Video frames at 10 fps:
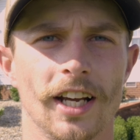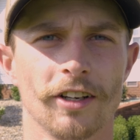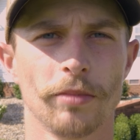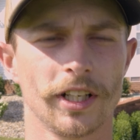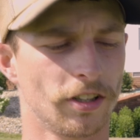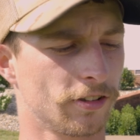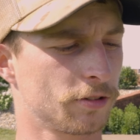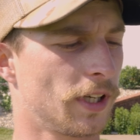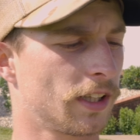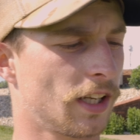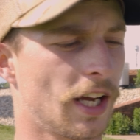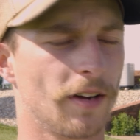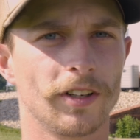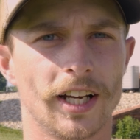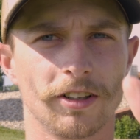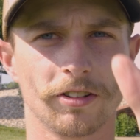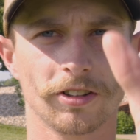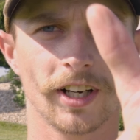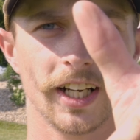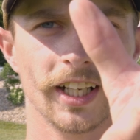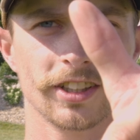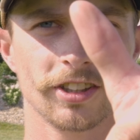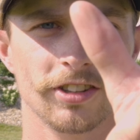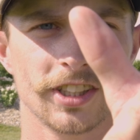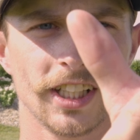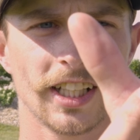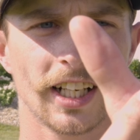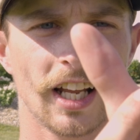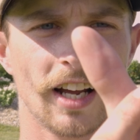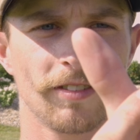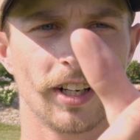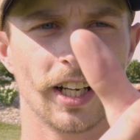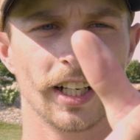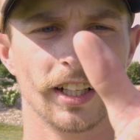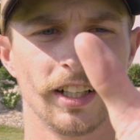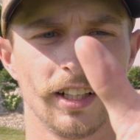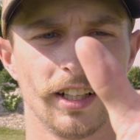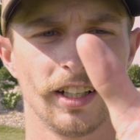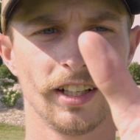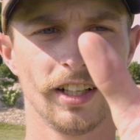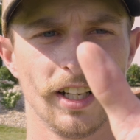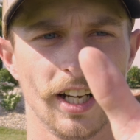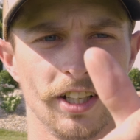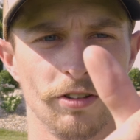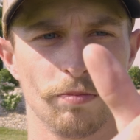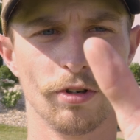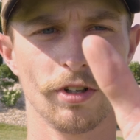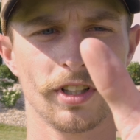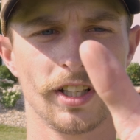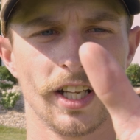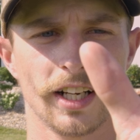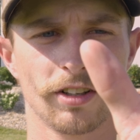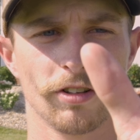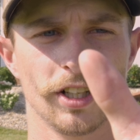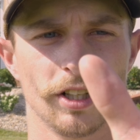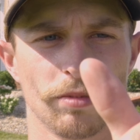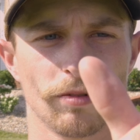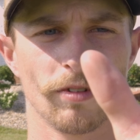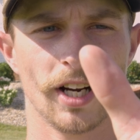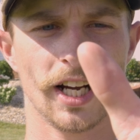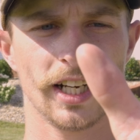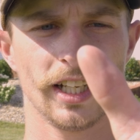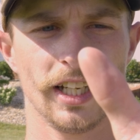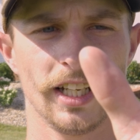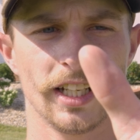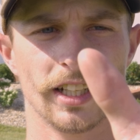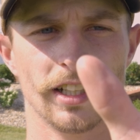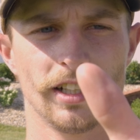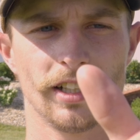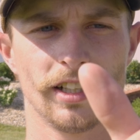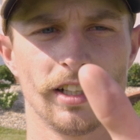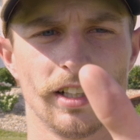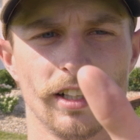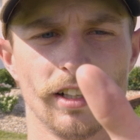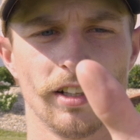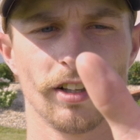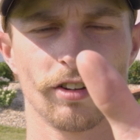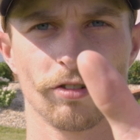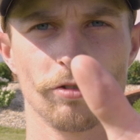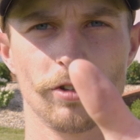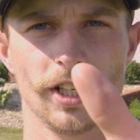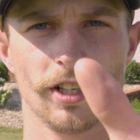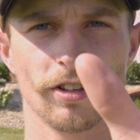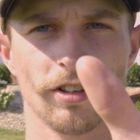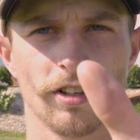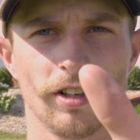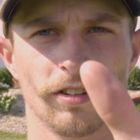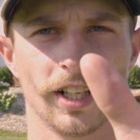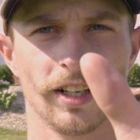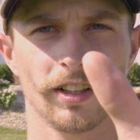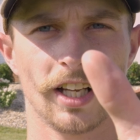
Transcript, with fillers: everybody talks about the lifeline on their hand. So you see that lifeline and you put that grip right in through here on that